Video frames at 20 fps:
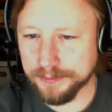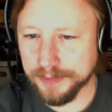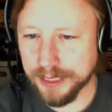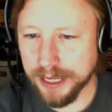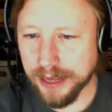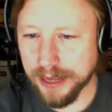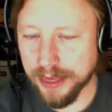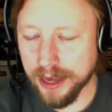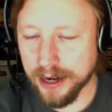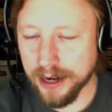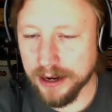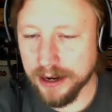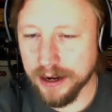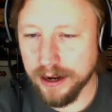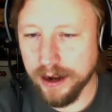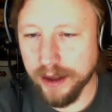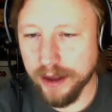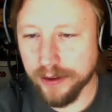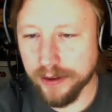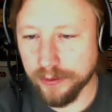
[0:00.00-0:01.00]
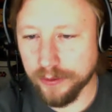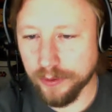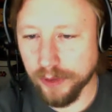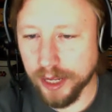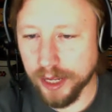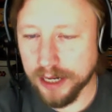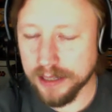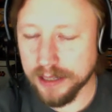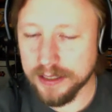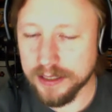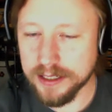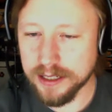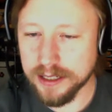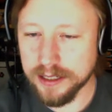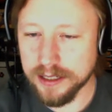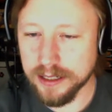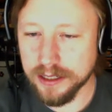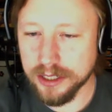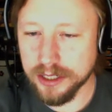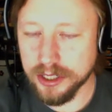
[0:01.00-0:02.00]
then another related
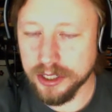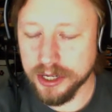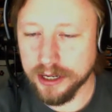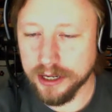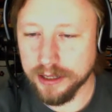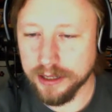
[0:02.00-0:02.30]
6-inch